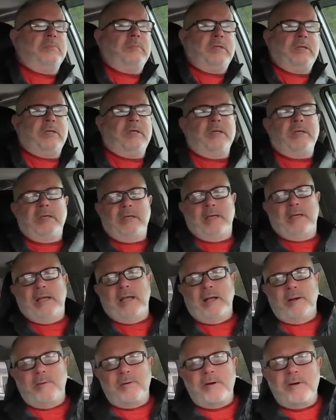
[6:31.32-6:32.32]
I
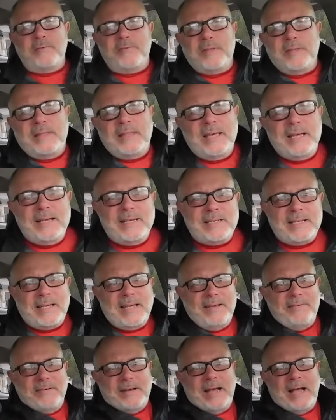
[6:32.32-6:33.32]
wonder if the thing is
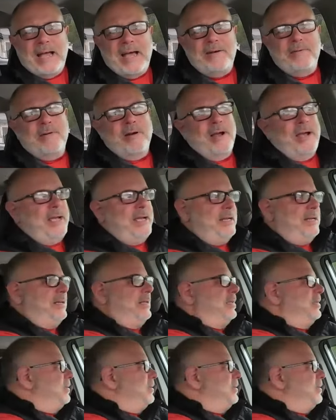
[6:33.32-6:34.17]
even on right.